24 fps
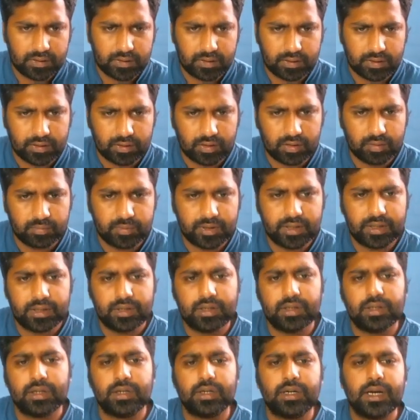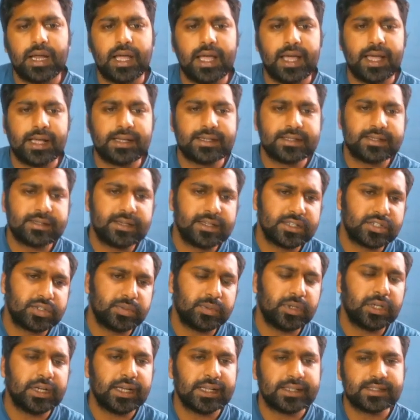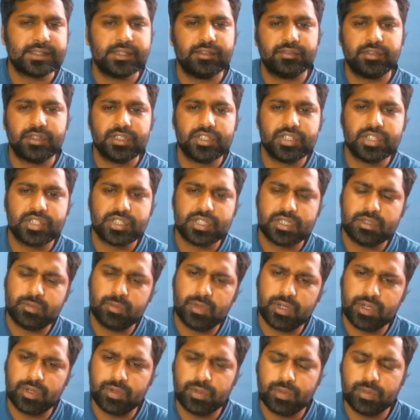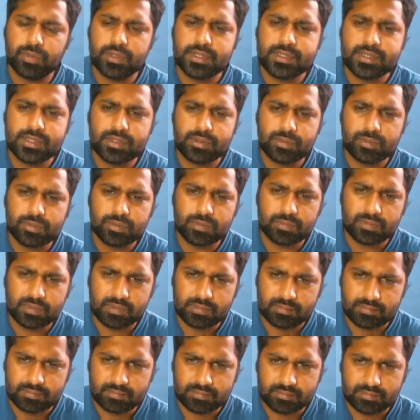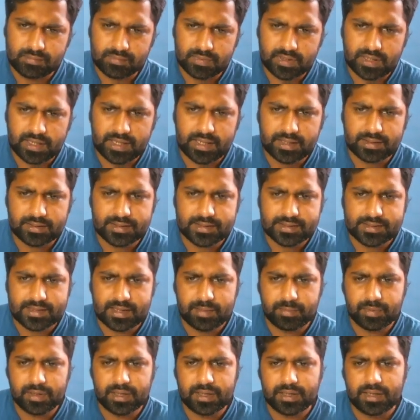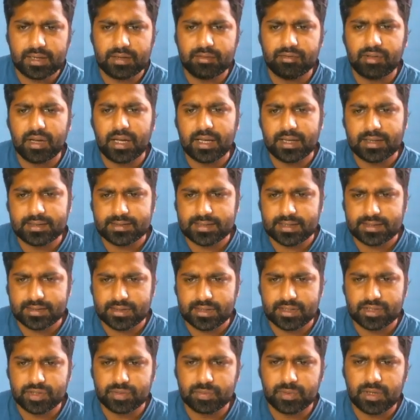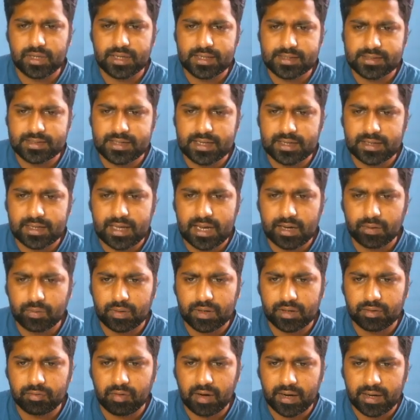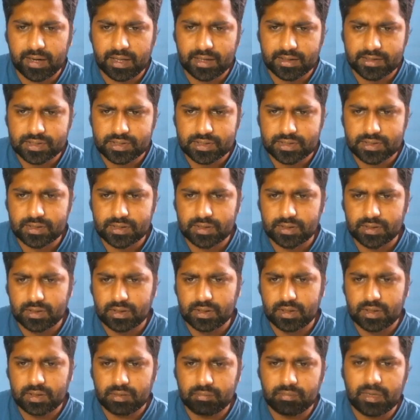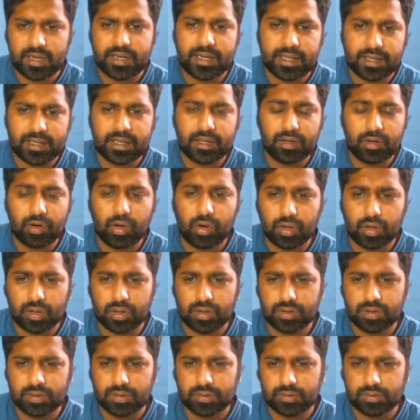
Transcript: Denominator x raised to power x differentiation, what you do is you take this separately, y as x raised to power x, then calculate y dash by taking log.